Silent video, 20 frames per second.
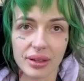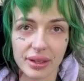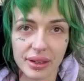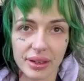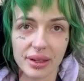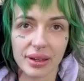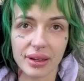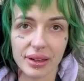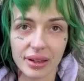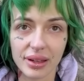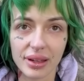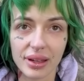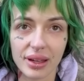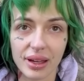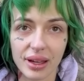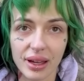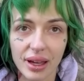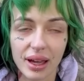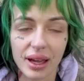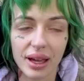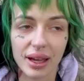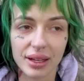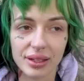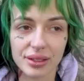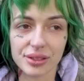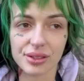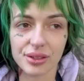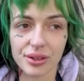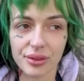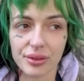Yeah.
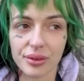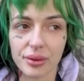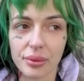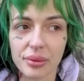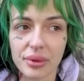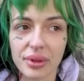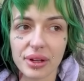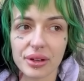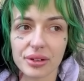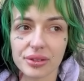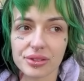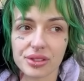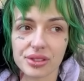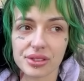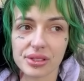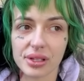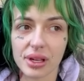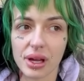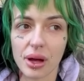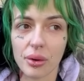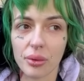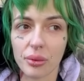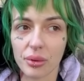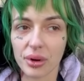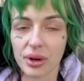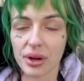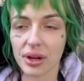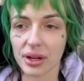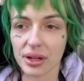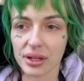And so from there, it just got
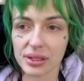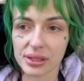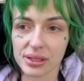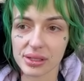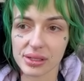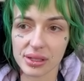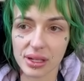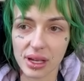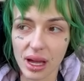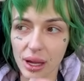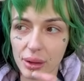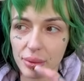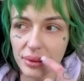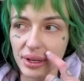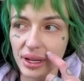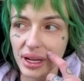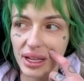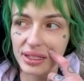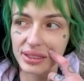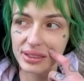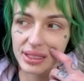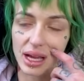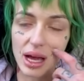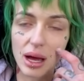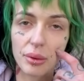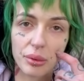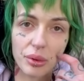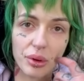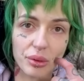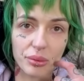worse. I mean, I
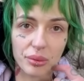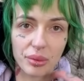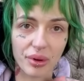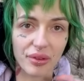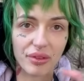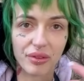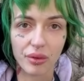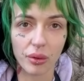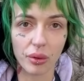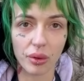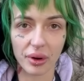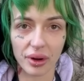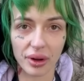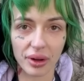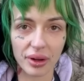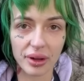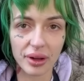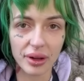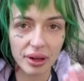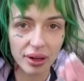dabbled before.